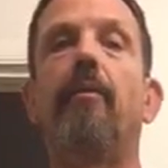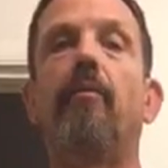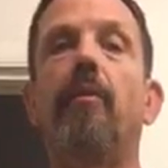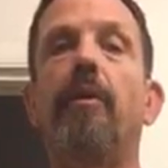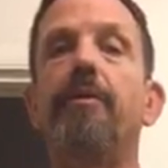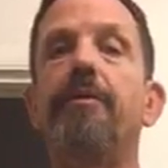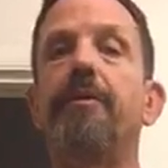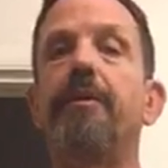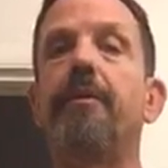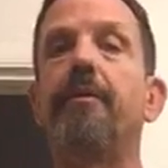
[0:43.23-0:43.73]

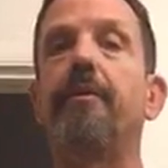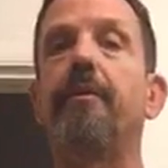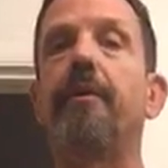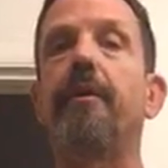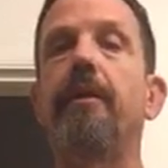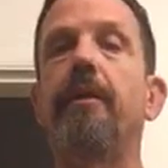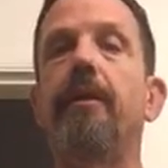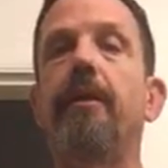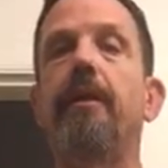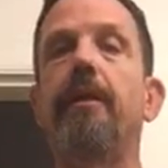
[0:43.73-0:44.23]
Ones that are
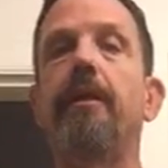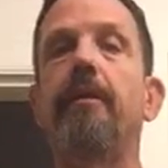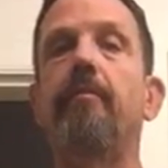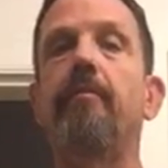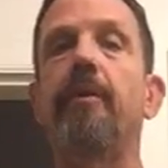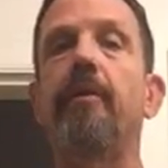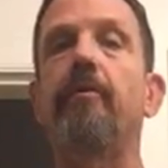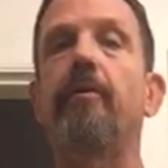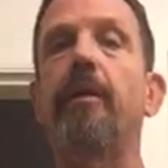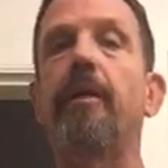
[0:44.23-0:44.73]
hitting
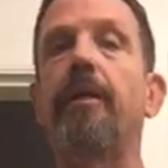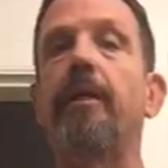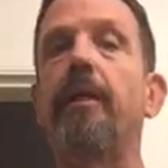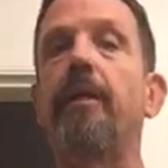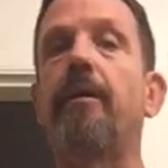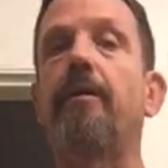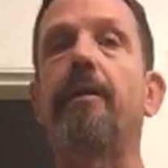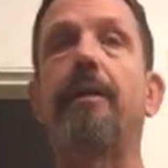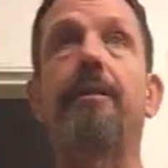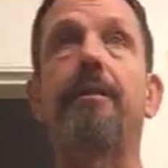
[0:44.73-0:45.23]
me right
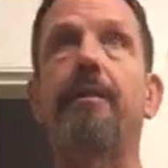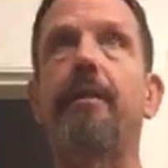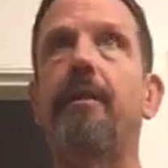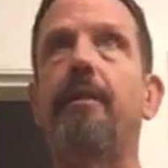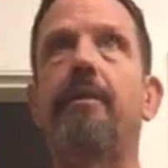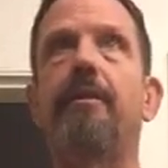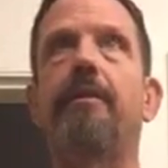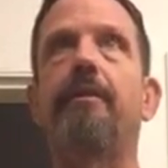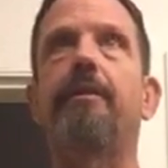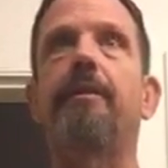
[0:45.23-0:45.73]
now that
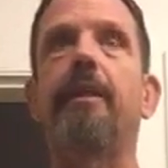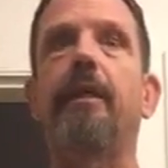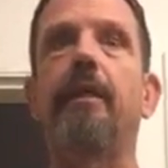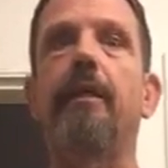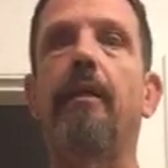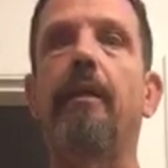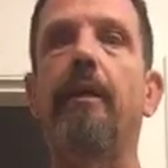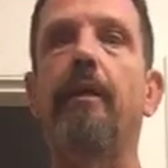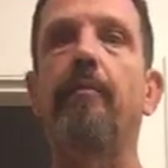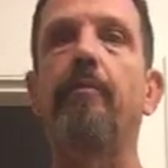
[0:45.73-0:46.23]
changes
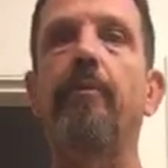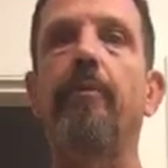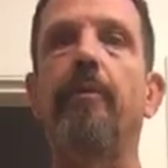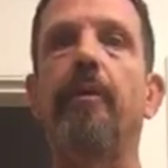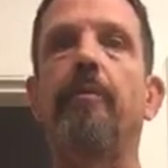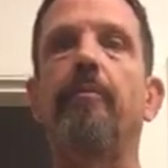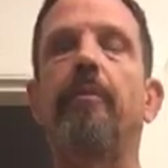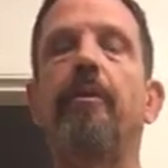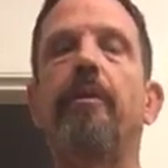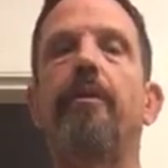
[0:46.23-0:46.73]
daily,
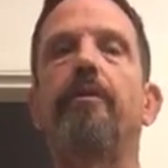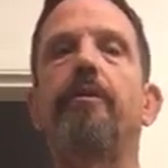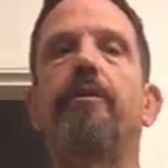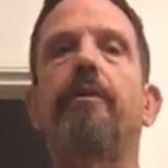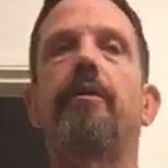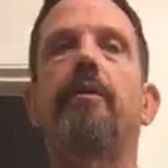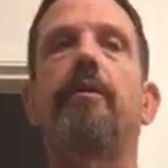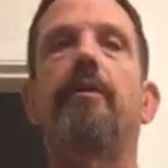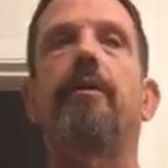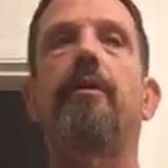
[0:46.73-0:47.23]
pretty much.
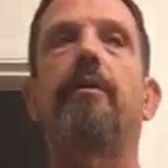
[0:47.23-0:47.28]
